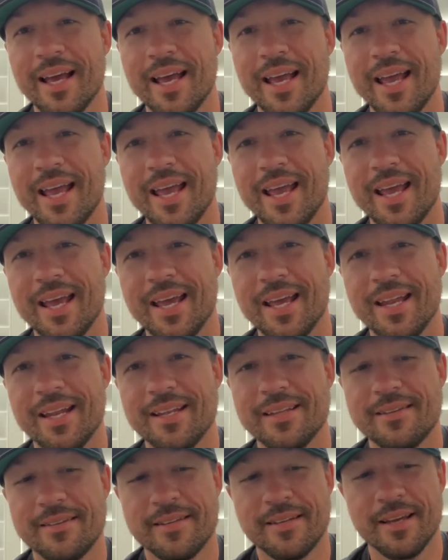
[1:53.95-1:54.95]

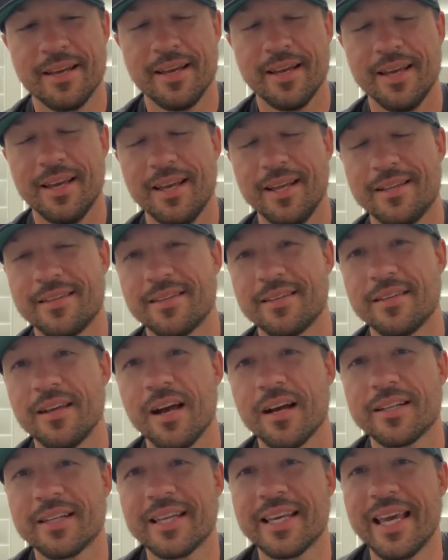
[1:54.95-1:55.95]
and it
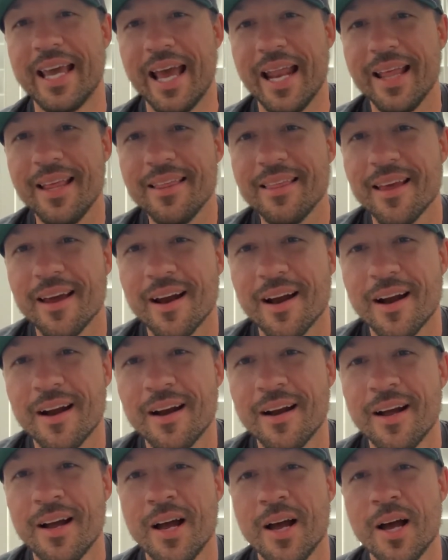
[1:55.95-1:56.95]
sucked getting there,
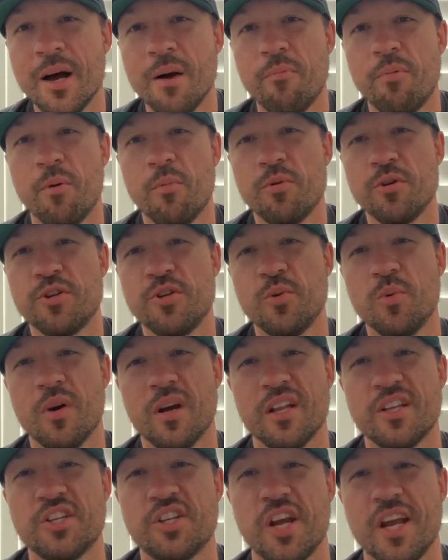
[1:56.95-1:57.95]
but would you
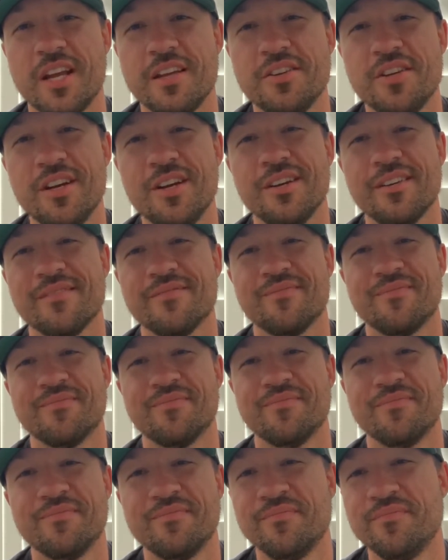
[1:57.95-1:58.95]
want to change it?
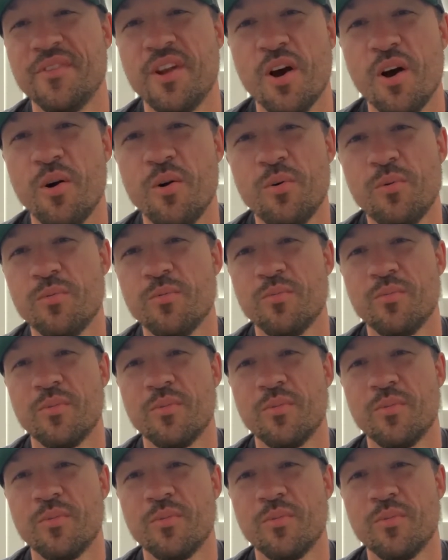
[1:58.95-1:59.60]
No.